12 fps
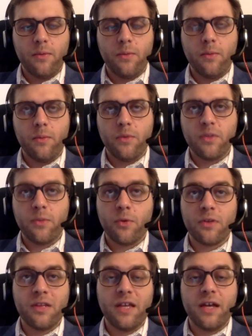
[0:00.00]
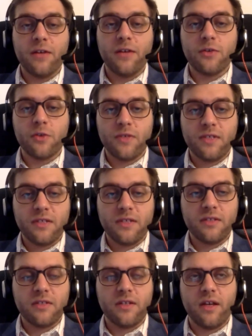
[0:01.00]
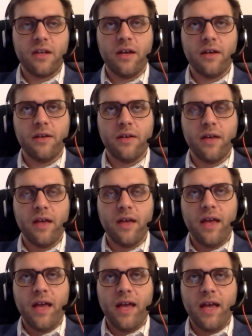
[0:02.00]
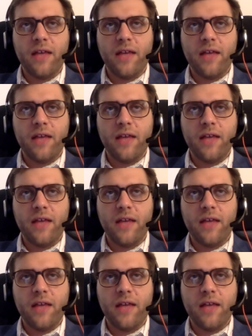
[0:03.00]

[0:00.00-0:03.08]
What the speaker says: most importantly health services, and